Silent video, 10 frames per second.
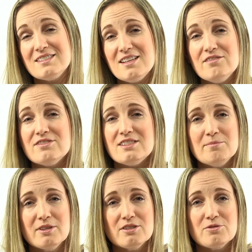
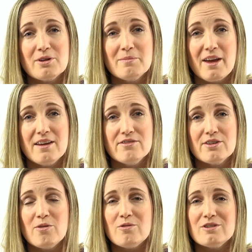self-stimulatory
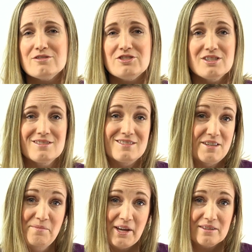behavior or just
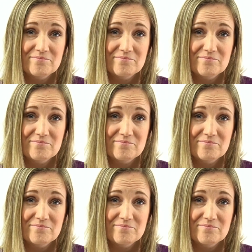stimming.